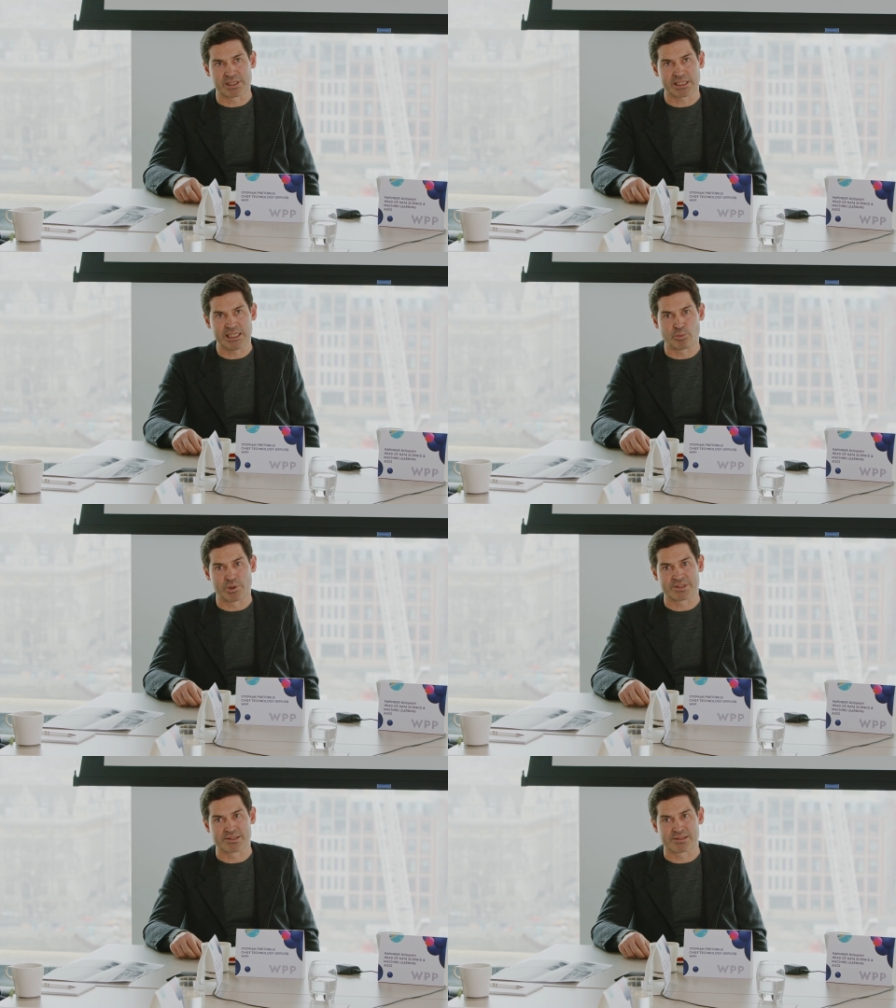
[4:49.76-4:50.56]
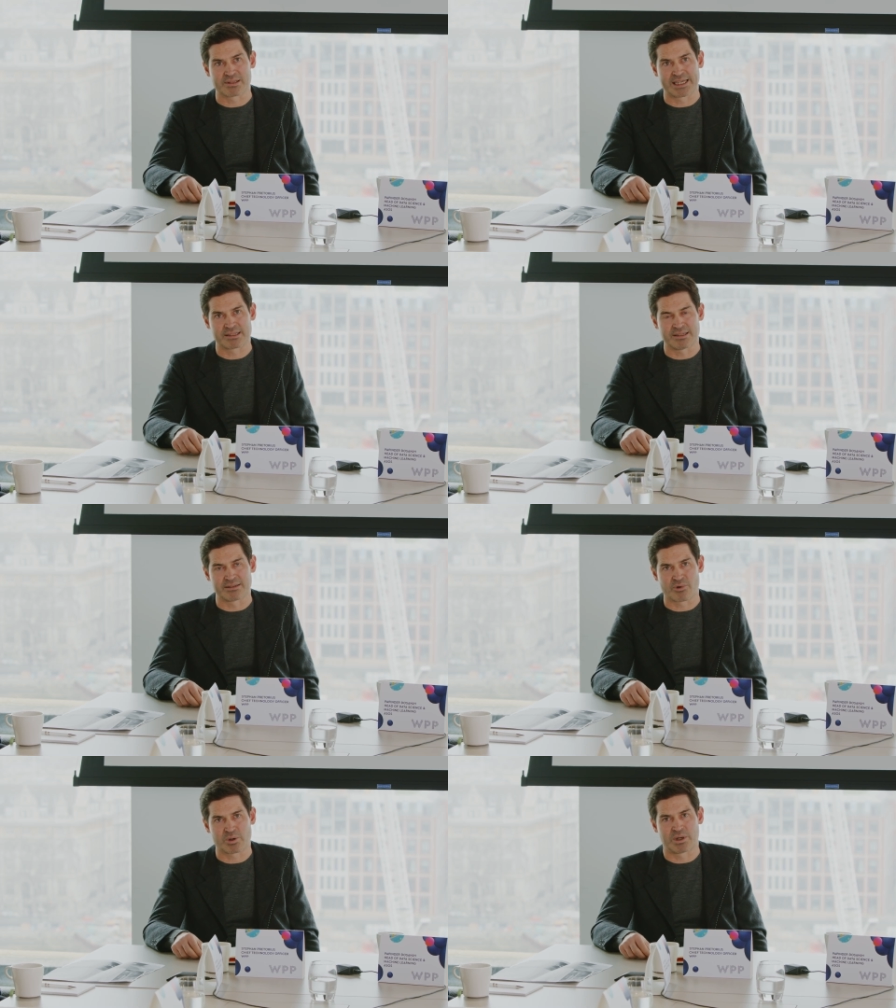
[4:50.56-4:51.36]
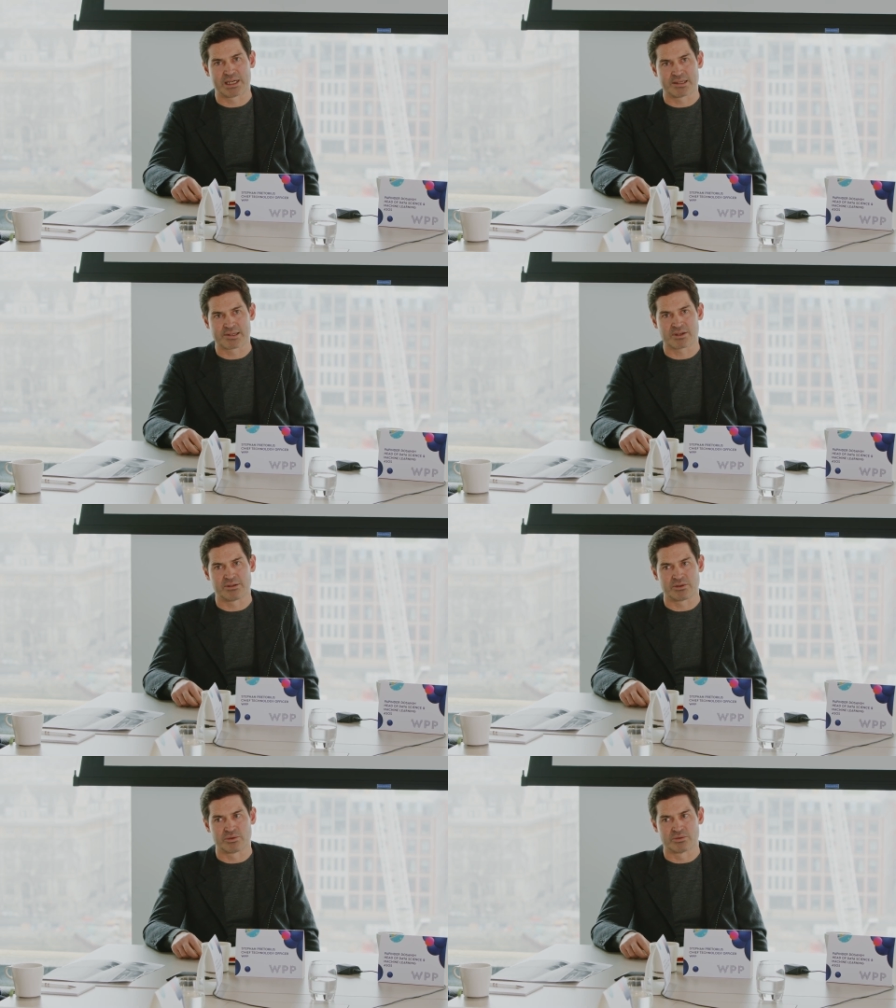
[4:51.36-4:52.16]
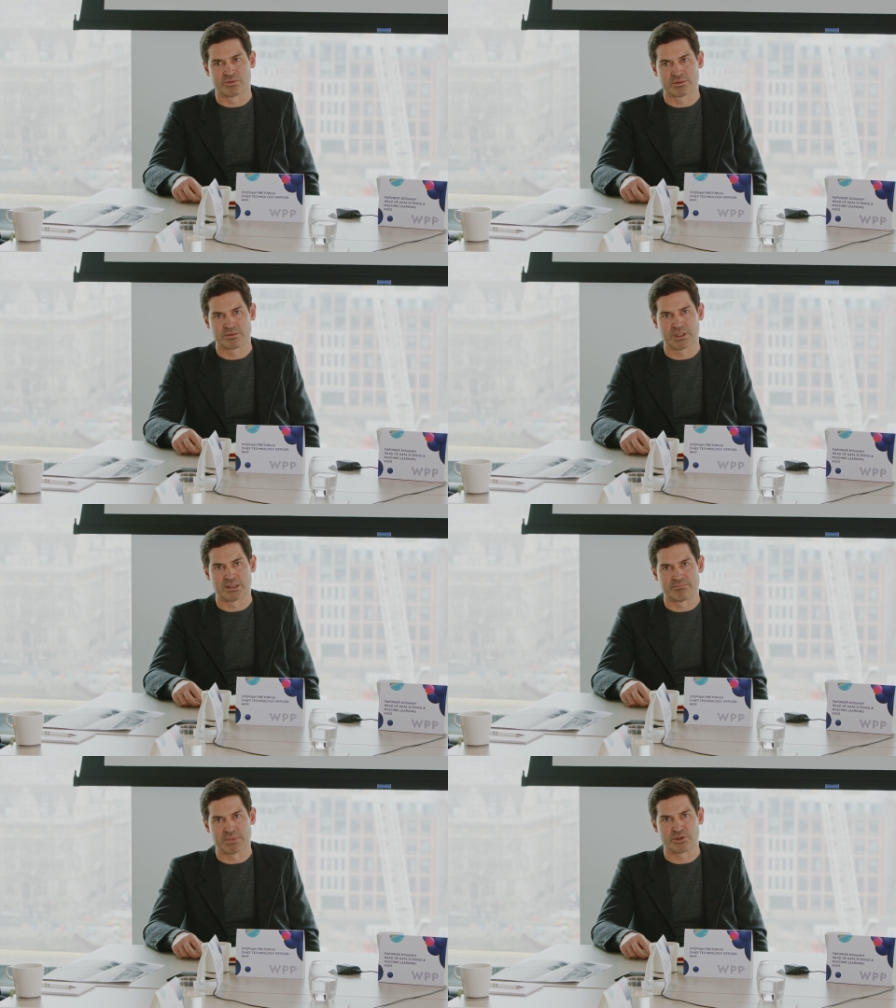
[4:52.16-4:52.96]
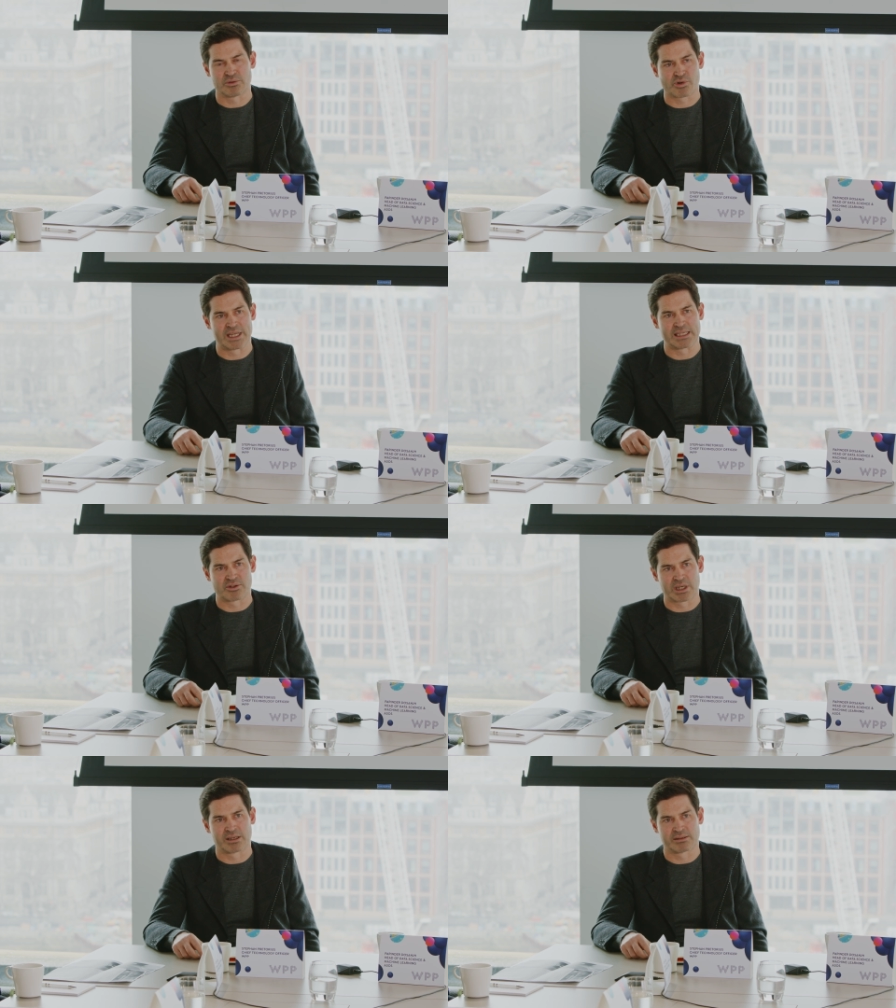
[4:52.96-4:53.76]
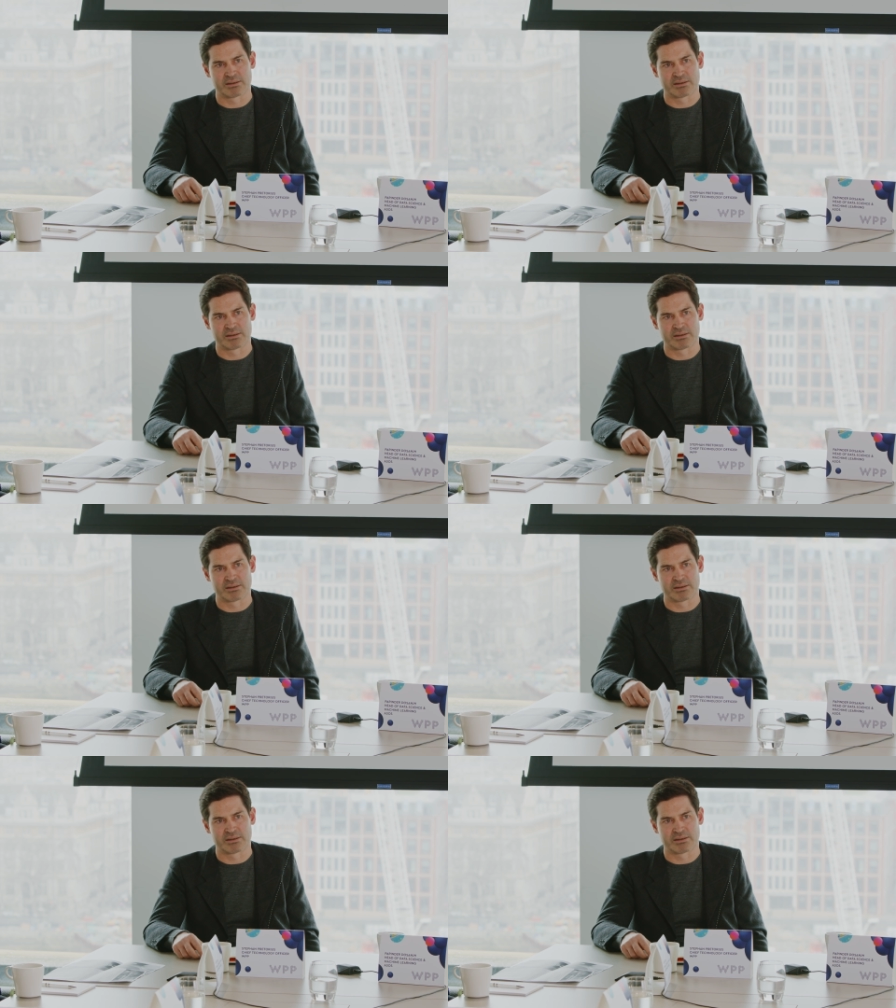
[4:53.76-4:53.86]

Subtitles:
But the key point is that it requires a new training agenda,